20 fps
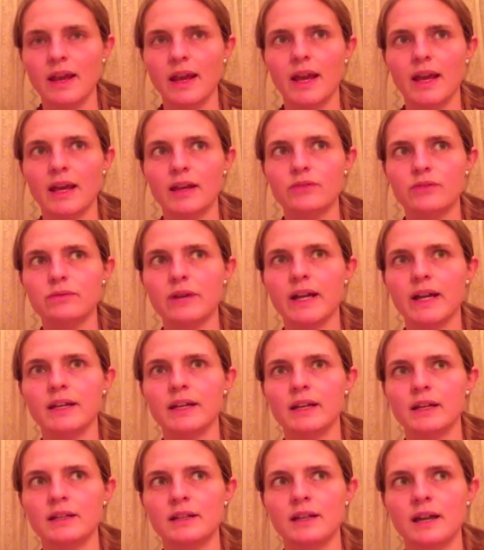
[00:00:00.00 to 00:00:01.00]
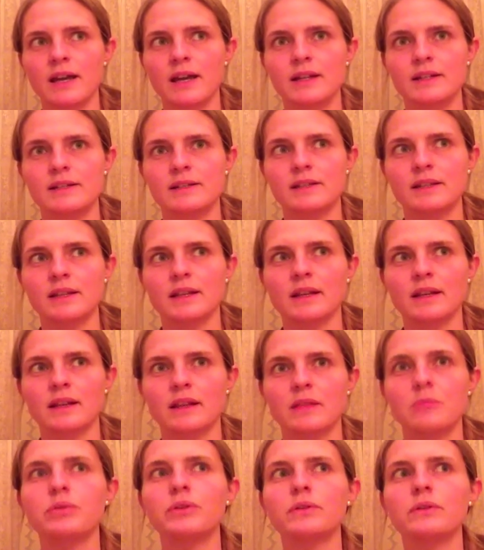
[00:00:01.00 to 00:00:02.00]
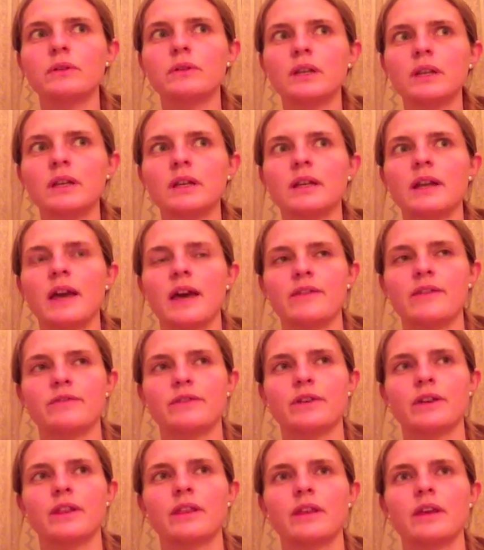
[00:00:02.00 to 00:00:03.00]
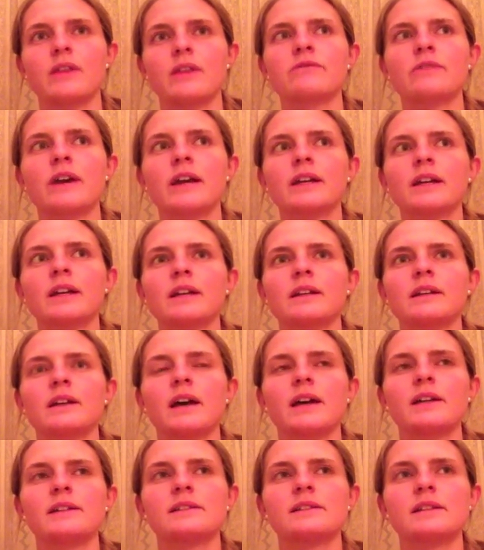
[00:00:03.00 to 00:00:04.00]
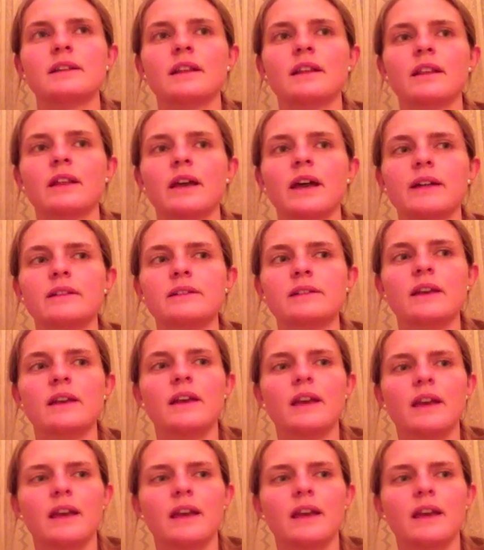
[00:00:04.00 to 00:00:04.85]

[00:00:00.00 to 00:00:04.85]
and recognizing the beauty in everything, recognizing that